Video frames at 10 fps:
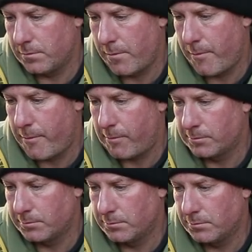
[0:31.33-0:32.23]
up
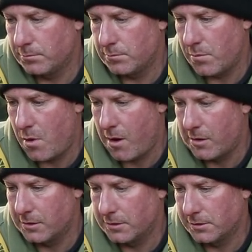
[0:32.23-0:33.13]
to just over 28
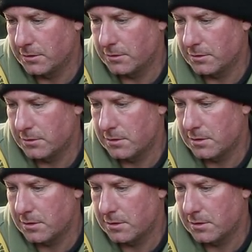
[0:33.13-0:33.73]
pounds.